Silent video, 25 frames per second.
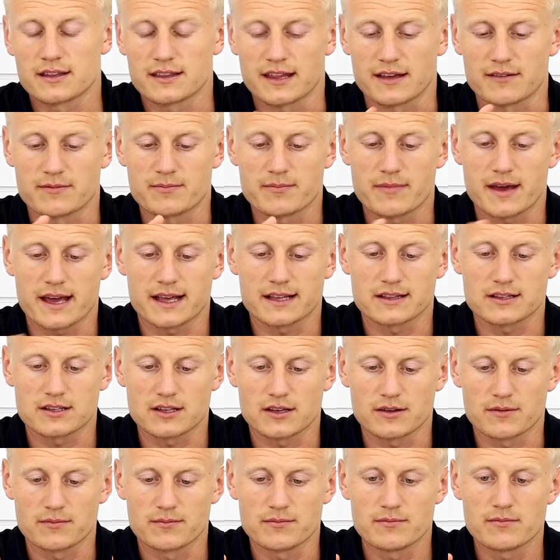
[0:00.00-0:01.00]
they've made
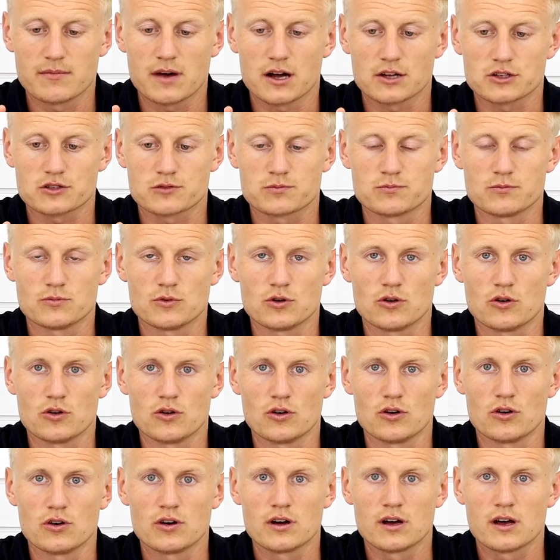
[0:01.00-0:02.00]
them much
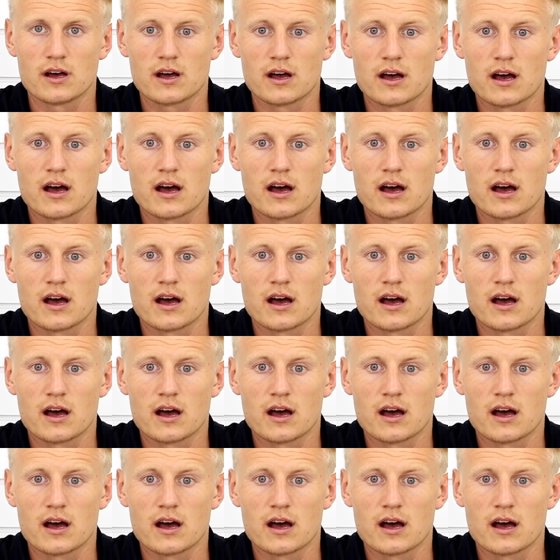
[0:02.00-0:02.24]
more